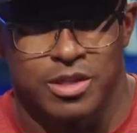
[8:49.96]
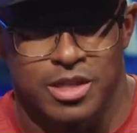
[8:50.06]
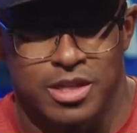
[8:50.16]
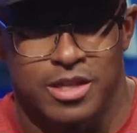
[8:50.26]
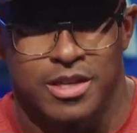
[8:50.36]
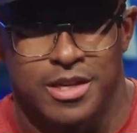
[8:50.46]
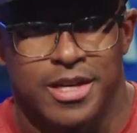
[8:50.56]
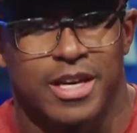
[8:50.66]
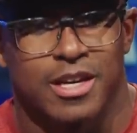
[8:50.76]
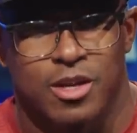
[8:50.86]
really
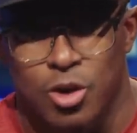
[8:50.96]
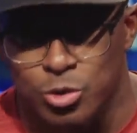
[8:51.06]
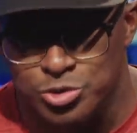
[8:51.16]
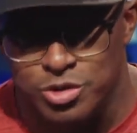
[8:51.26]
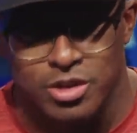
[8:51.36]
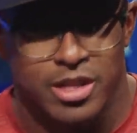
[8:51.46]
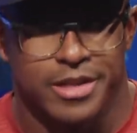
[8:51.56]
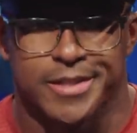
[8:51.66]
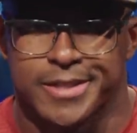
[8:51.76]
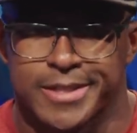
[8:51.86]
a culture
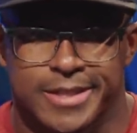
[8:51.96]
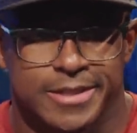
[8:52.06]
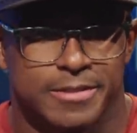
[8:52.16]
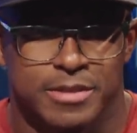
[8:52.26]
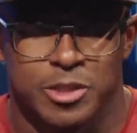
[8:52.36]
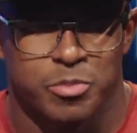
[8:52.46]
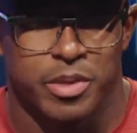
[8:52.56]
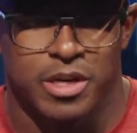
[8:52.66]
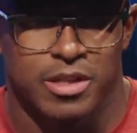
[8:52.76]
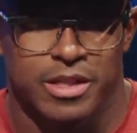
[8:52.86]
that is
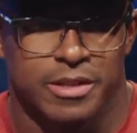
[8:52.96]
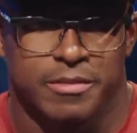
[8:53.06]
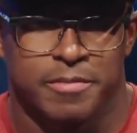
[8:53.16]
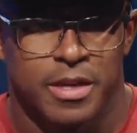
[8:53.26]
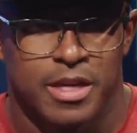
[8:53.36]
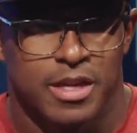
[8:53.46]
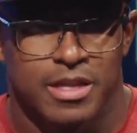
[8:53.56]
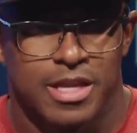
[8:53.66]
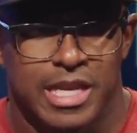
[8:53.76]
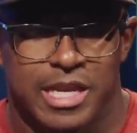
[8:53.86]
bigger than
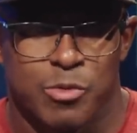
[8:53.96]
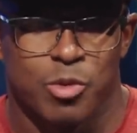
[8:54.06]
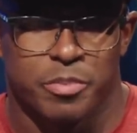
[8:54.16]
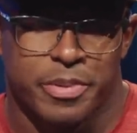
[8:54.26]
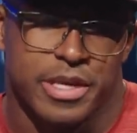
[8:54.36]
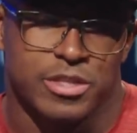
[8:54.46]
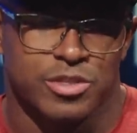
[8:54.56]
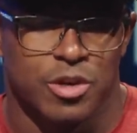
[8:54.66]
any one piece.